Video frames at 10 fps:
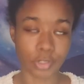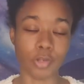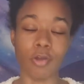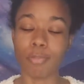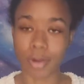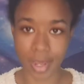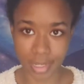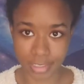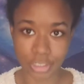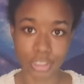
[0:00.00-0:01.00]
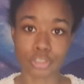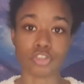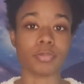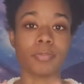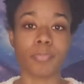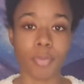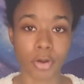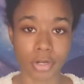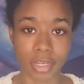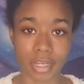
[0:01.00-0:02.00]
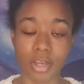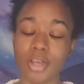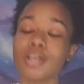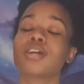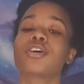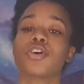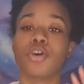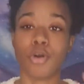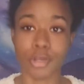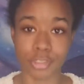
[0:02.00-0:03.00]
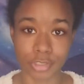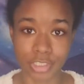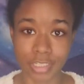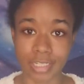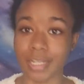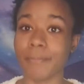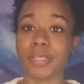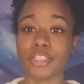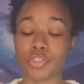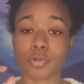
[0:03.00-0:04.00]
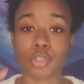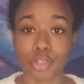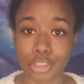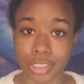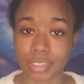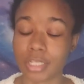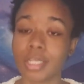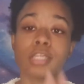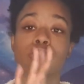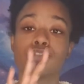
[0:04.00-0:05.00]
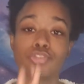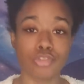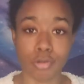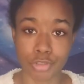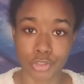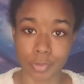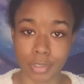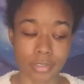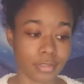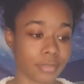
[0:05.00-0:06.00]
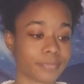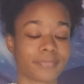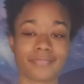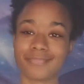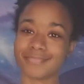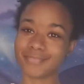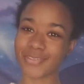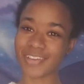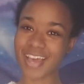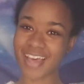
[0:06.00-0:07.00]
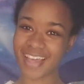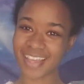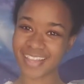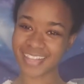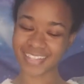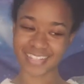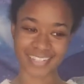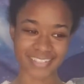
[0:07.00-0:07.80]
No product should be burning on your skin. That means you're allergic. Don't do it. Moving on.